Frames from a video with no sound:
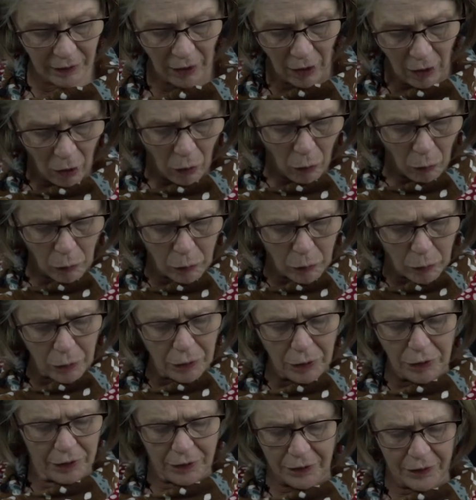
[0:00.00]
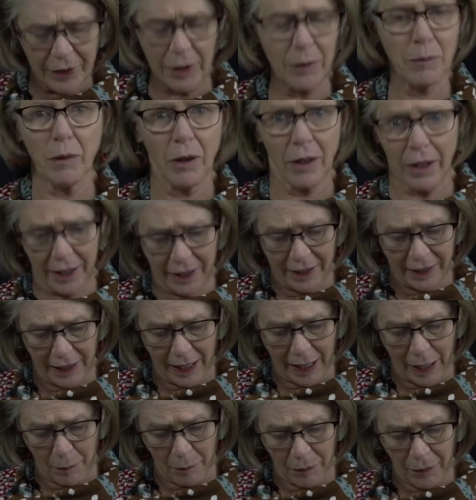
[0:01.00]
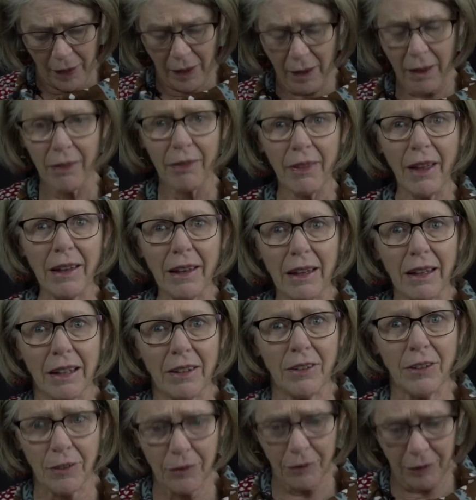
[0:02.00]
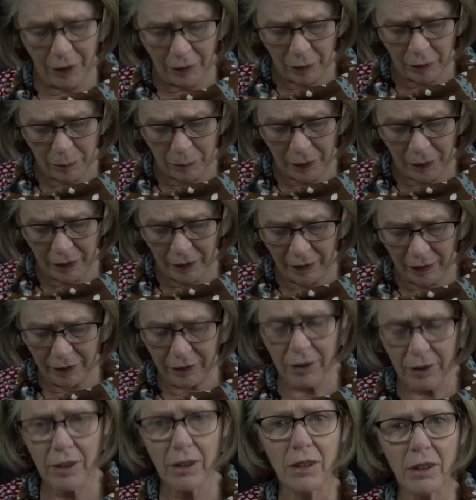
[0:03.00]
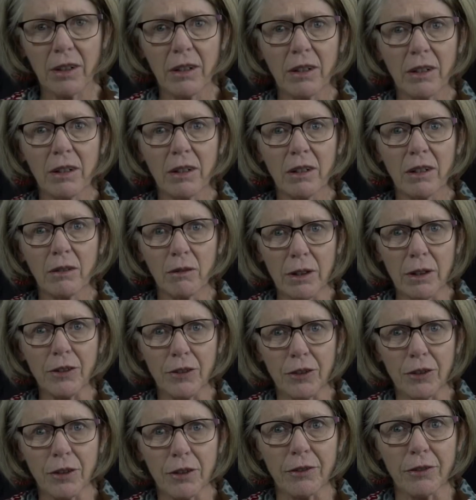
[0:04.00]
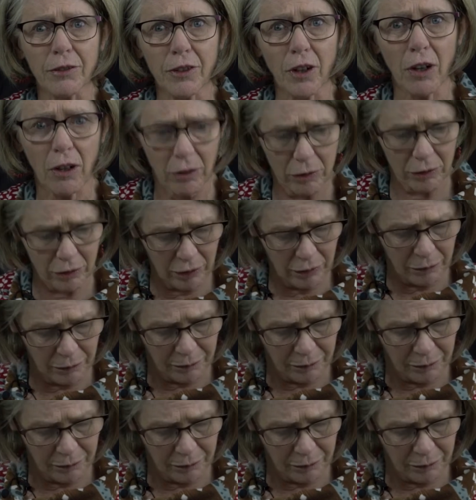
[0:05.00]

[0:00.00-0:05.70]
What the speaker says: Oh, goodness, said Molly in alarm. That isn't very polite. We should have knocked.